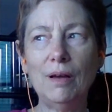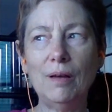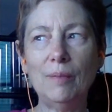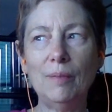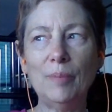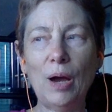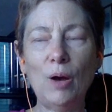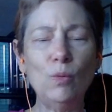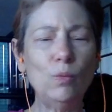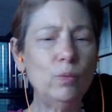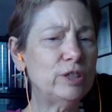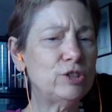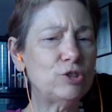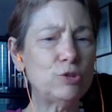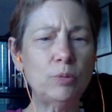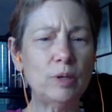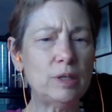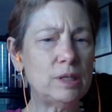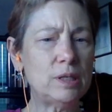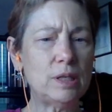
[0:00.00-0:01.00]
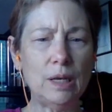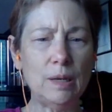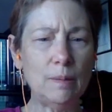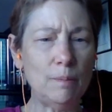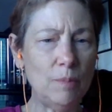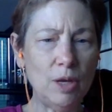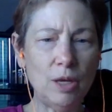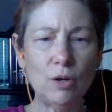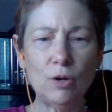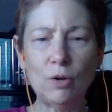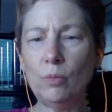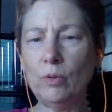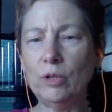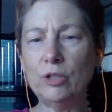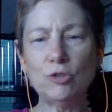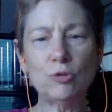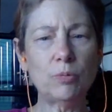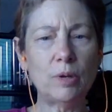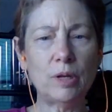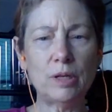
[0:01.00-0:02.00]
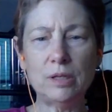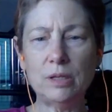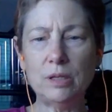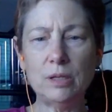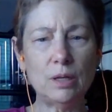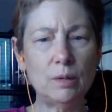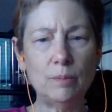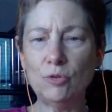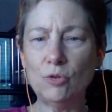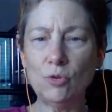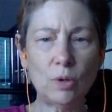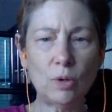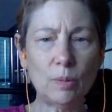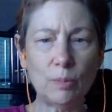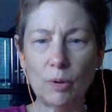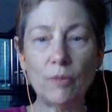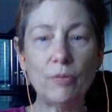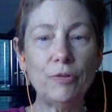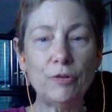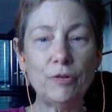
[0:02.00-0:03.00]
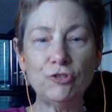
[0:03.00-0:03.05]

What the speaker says: about which one's an emitter, which one's an absorber.